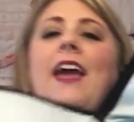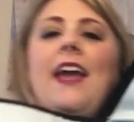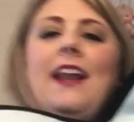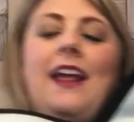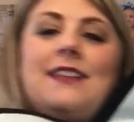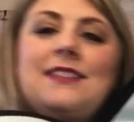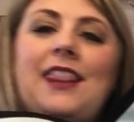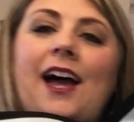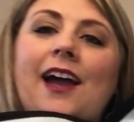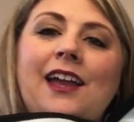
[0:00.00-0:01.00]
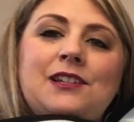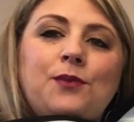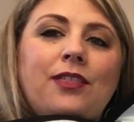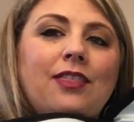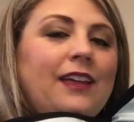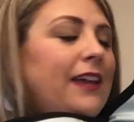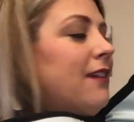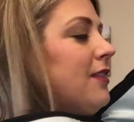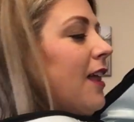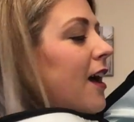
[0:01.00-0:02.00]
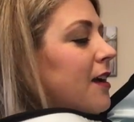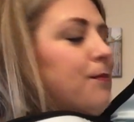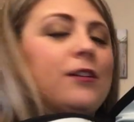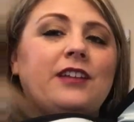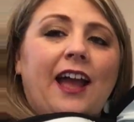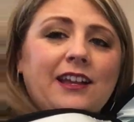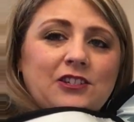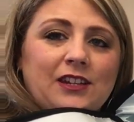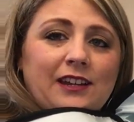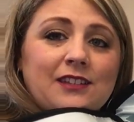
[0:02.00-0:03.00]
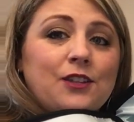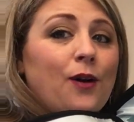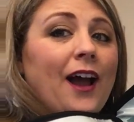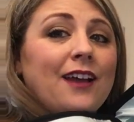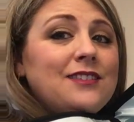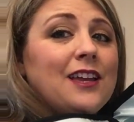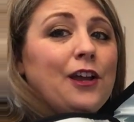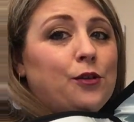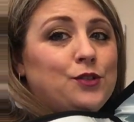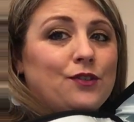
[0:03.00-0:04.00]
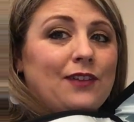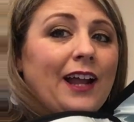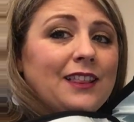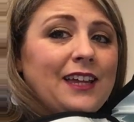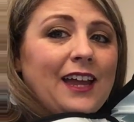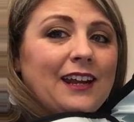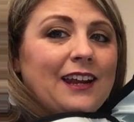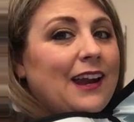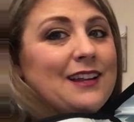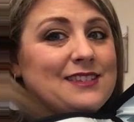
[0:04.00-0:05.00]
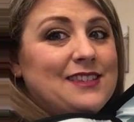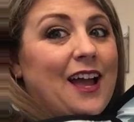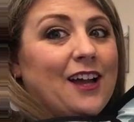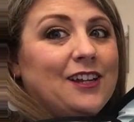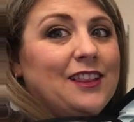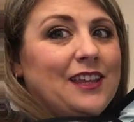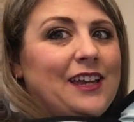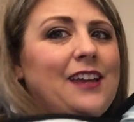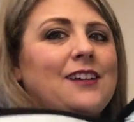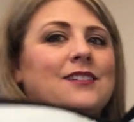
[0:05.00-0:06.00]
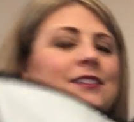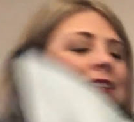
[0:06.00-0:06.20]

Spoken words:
It is lined with leak lock protection, so ice can go directly in it, and it's not gonna leak.